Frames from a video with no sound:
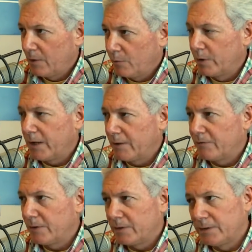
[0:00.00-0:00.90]
where
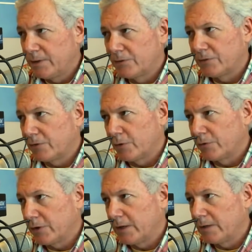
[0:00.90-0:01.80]
they've
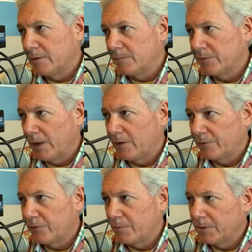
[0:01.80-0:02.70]
disassociated
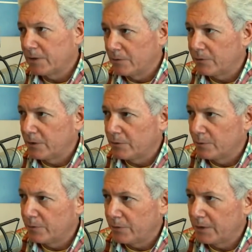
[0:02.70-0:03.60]
themselves from the
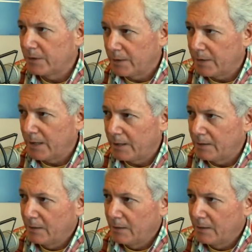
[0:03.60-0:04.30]
constituency that they